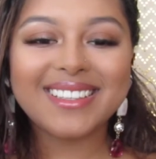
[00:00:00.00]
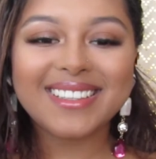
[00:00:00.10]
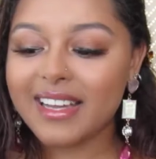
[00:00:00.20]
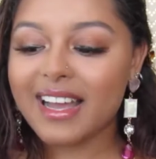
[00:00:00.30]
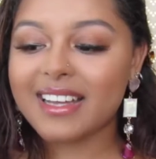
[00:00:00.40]

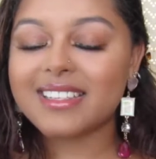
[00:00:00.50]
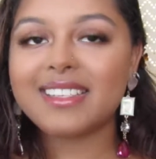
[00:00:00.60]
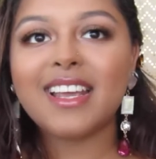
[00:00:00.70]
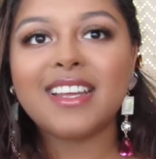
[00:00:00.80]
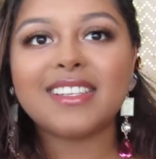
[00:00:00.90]
Guys,
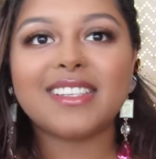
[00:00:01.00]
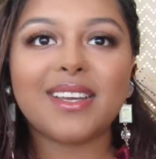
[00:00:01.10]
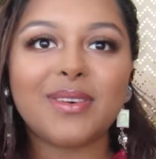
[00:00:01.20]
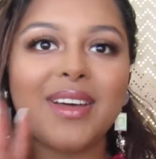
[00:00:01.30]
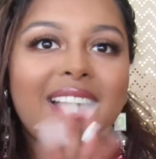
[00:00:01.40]

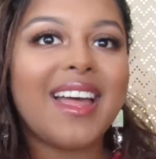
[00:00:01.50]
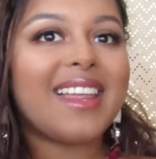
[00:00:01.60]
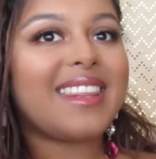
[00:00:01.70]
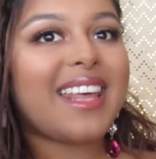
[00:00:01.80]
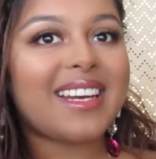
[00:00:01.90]
so
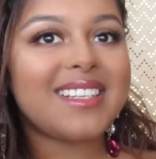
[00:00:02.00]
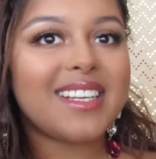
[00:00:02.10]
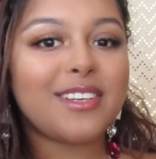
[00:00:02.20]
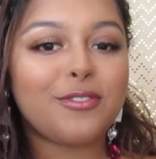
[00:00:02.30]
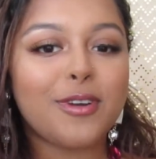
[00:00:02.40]
that is
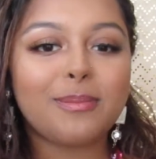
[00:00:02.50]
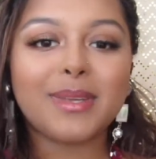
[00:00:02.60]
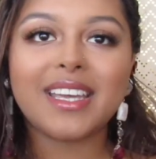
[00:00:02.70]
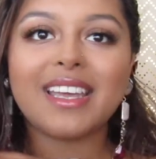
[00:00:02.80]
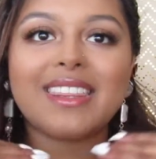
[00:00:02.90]
it from
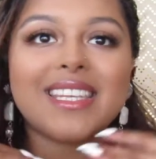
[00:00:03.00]
me.